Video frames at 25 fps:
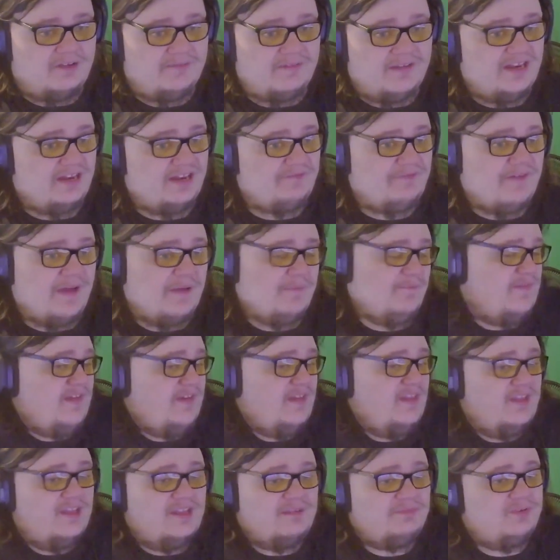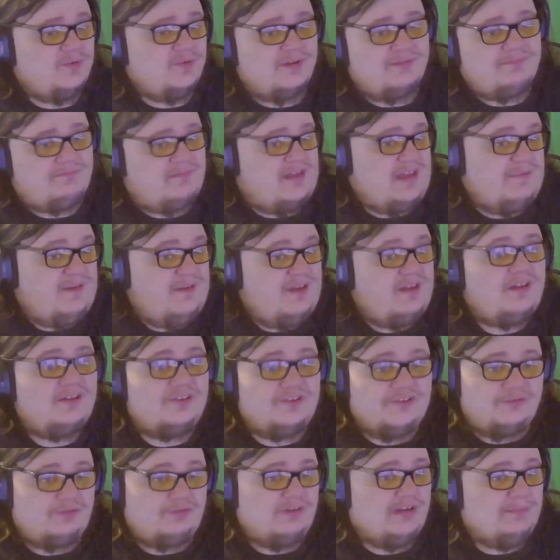And if I'm feeling up to it, maybe I'll
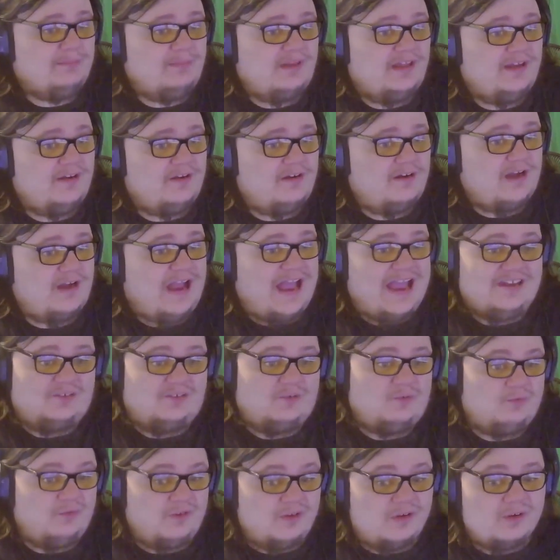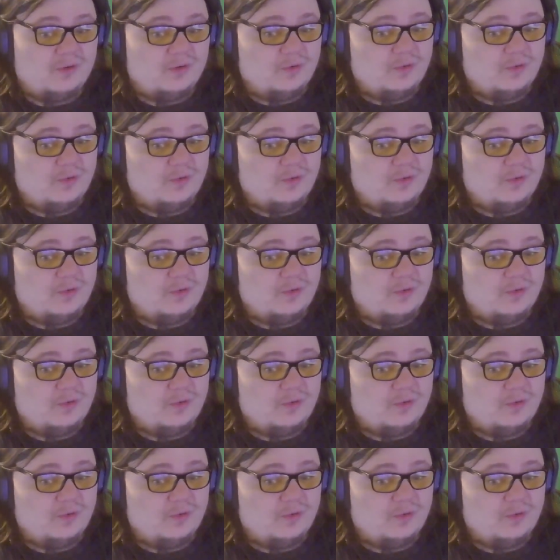stream later. I don't know.